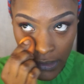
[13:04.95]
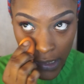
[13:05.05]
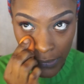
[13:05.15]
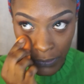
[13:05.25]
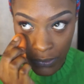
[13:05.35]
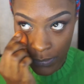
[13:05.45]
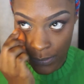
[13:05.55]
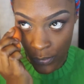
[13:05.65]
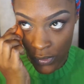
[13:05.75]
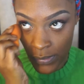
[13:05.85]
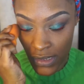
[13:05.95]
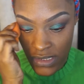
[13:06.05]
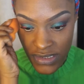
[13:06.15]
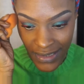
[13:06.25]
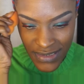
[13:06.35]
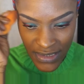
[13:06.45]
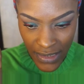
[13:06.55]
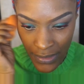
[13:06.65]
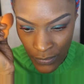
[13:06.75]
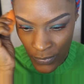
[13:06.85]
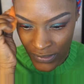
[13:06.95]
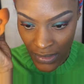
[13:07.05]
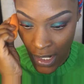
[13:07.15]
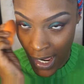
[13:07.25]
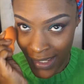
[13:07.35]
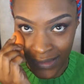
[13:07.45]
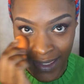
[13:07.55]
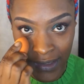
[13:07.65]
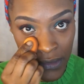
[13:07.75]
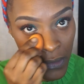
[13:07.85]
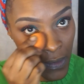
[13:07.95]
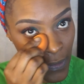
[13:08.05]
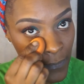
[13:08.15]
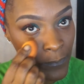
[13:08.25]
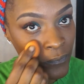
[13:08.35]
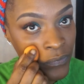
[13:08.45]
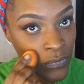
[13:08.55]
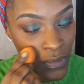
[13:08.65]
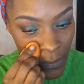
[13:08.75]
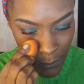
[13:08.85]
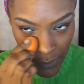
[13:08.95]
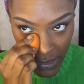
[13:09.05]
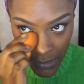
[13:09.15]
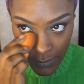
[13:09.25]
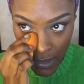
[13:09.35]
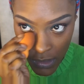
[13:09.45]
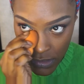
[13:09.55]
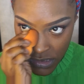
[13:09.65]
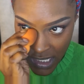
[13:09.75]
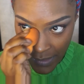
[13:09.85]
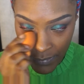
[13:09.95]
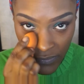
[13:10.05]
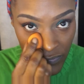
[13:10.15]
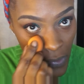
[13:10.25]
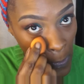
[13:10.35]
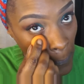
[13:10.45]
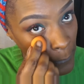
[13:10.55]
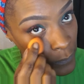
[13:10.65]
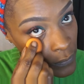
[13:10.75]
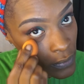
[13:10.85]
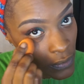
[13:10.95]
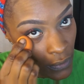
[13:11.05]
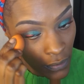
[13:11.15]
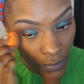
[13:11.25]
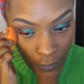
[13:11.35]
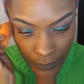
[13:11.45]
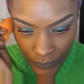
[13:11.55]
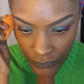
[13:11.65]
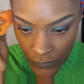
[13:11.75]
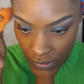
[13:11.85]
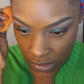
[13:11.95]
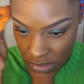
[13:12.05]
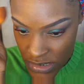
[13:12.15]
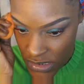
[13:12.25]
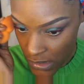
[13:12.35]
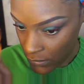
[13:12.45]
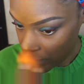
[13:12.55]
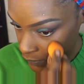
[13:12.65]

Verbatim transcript: it out a little bit more. Because like I said, I don't want that highlight beam type of um, concealer